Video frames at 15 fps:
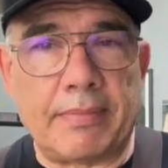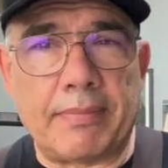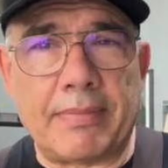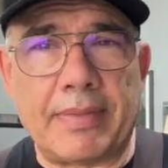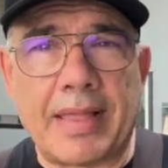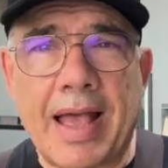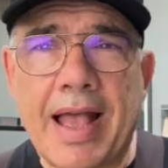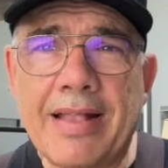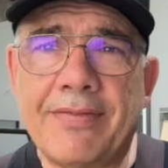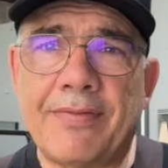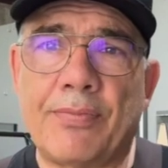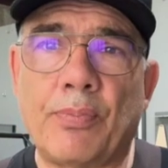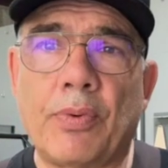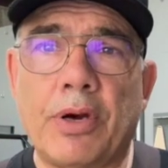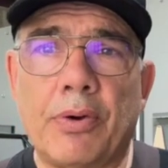
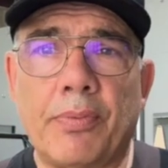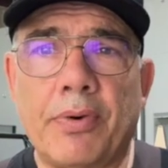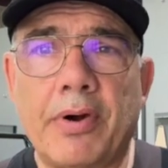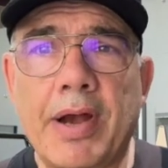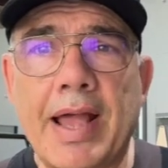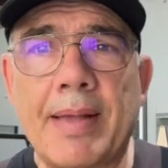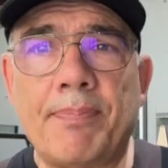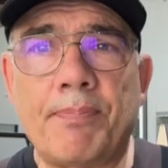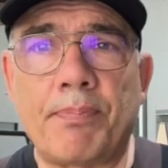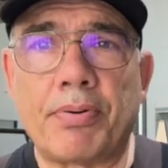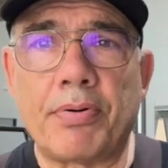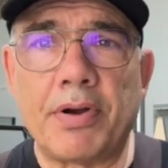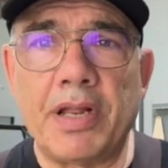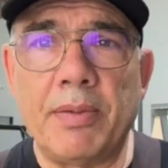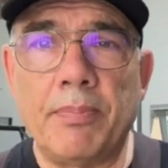that's where we're at
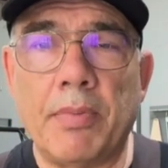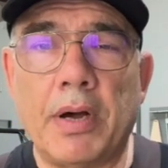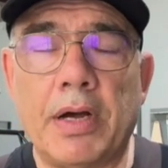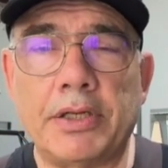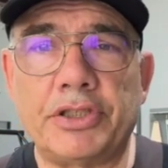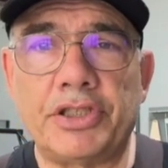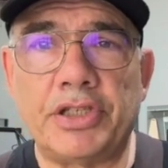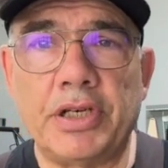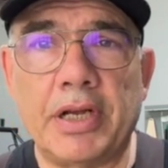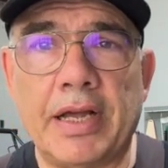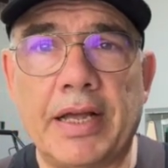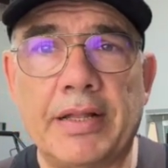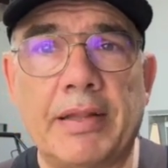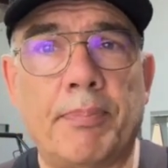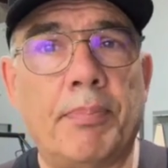pretty much.
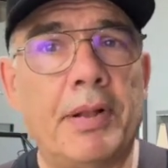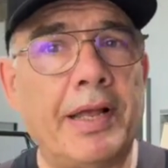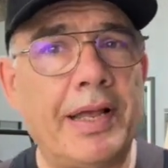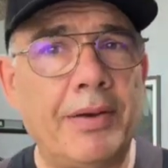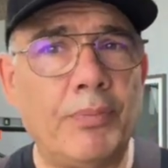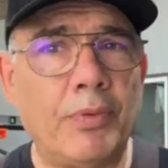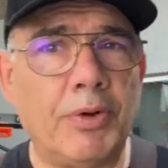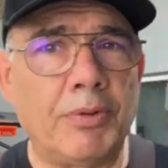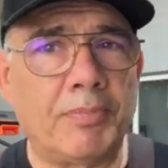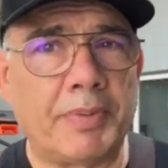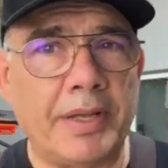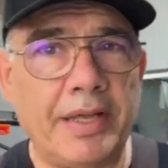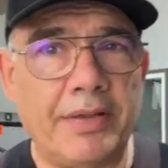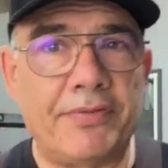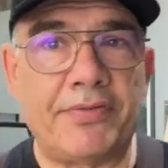The plan will
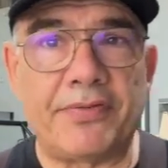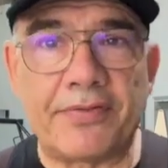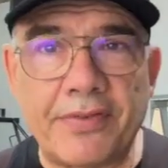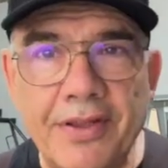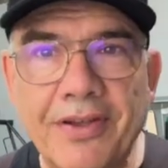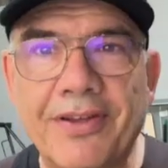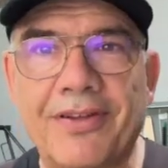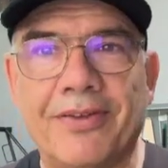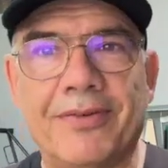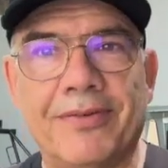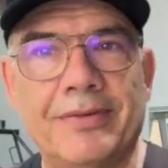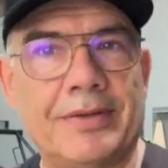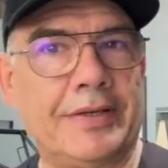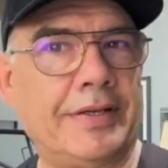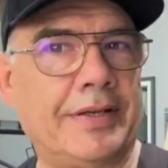be
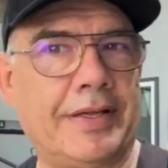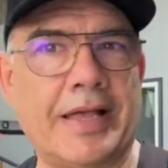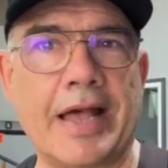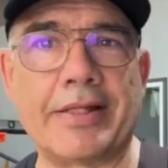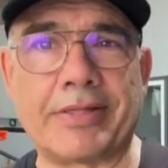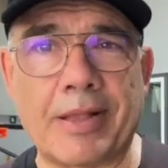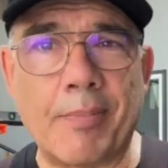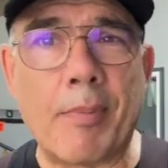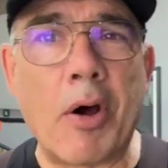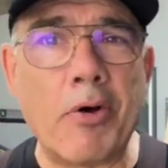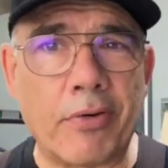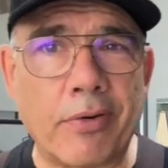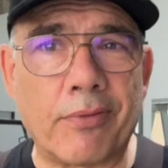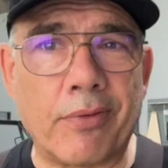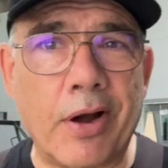still get the
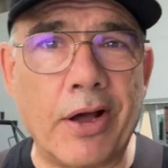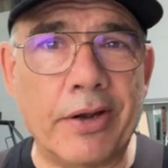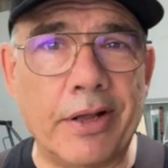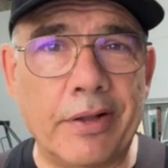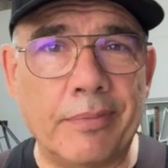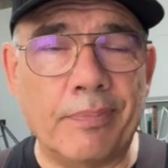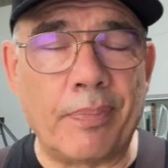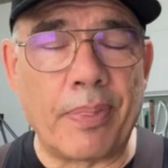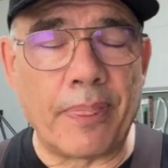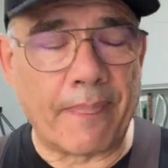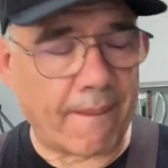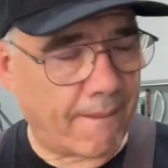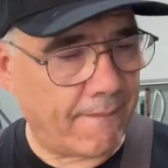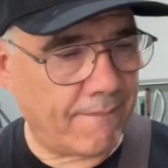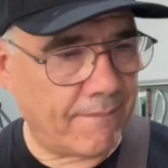motor running
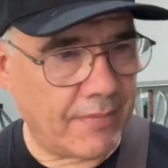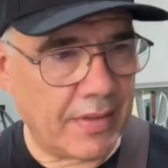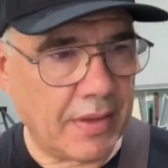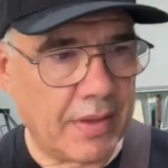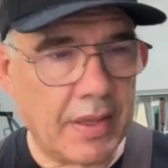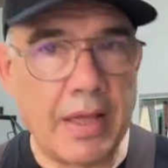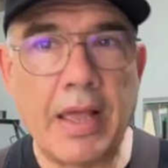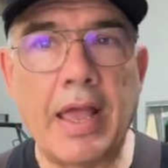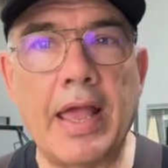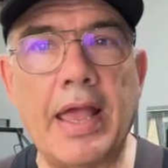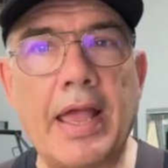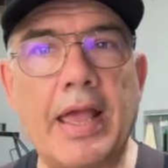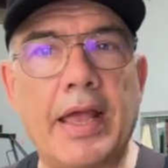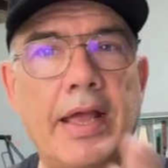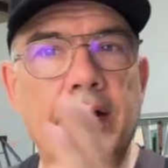
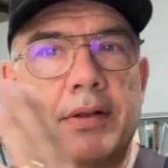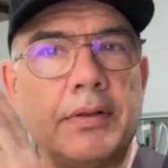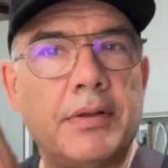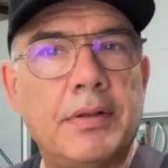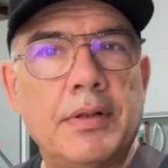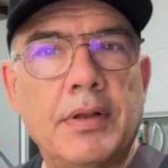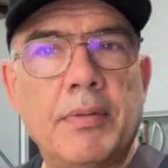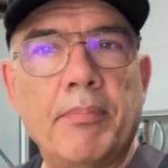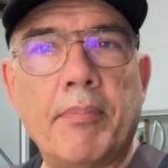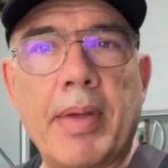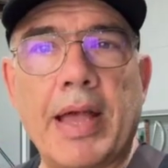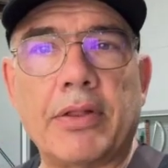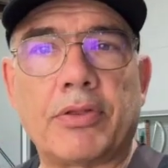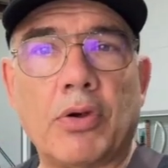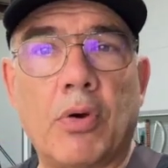and
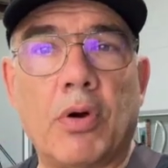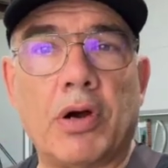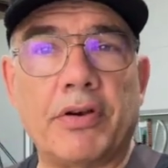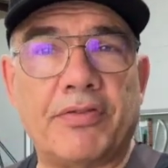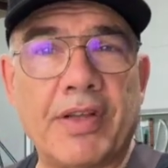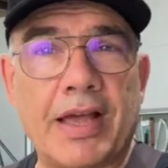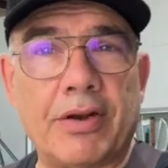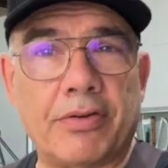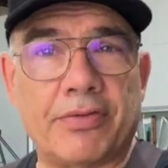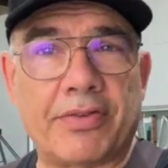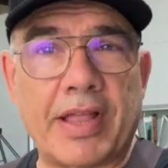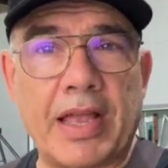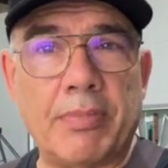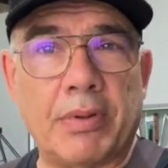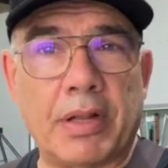mount the horizontal
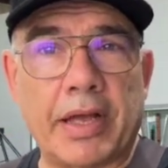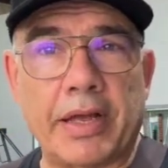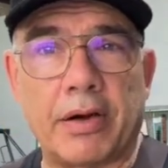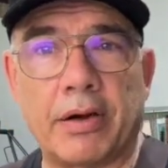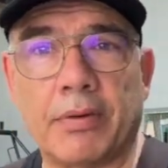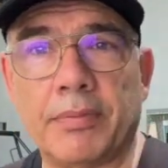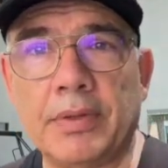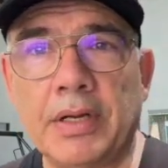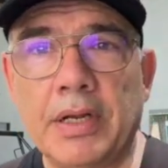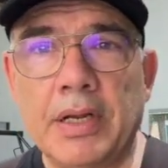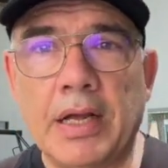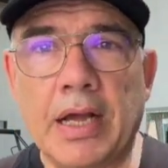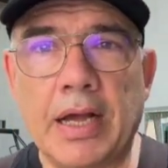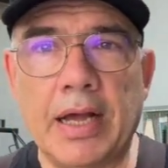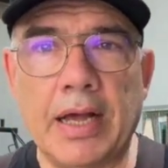stabilator.
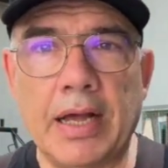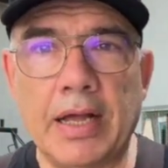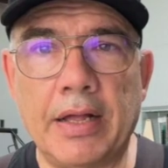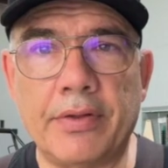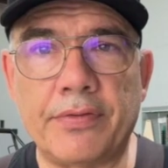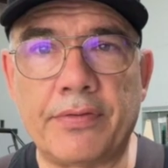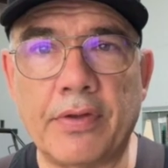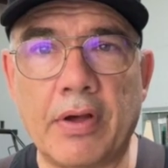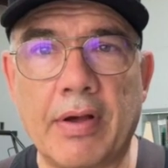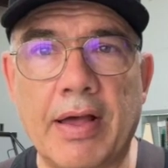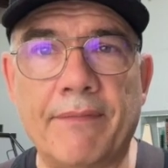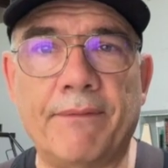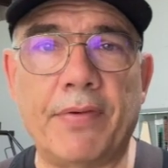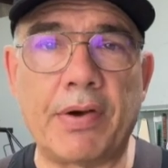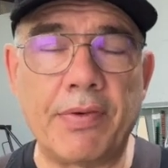So
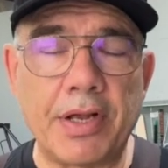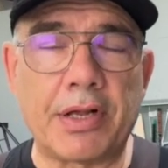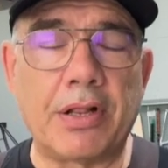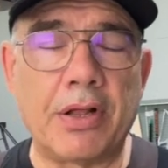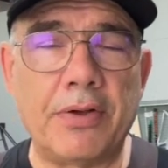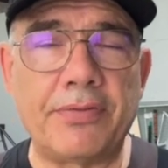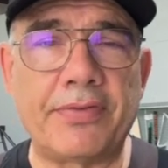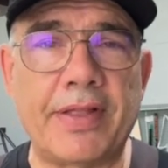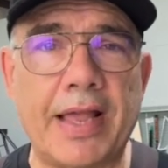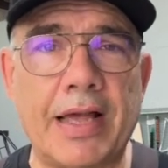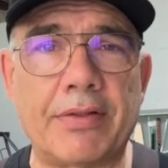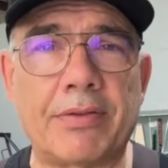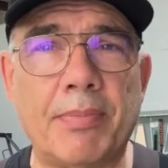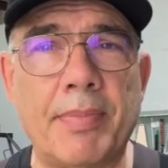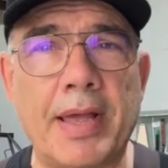I'm very close
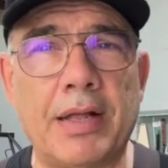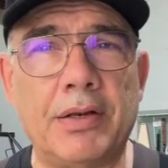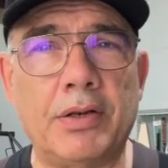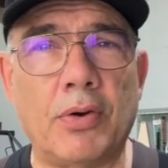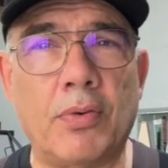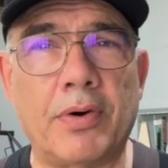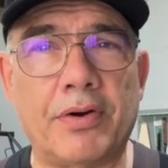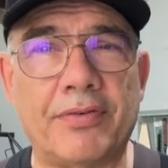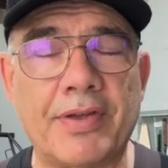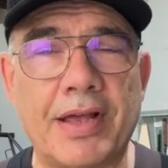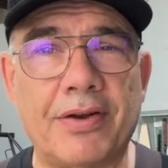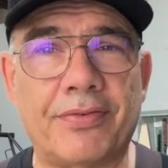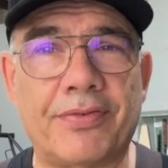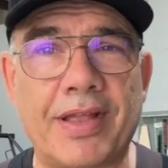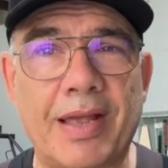now to mounting the
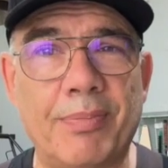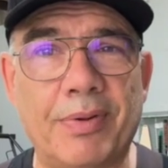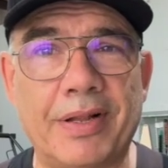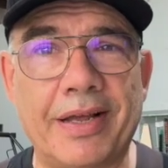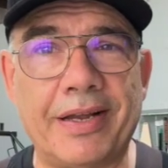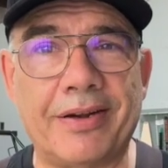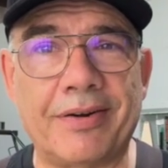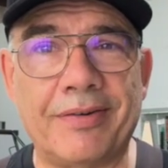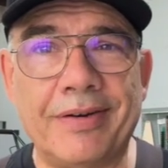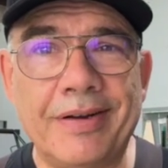horizontal stabilator.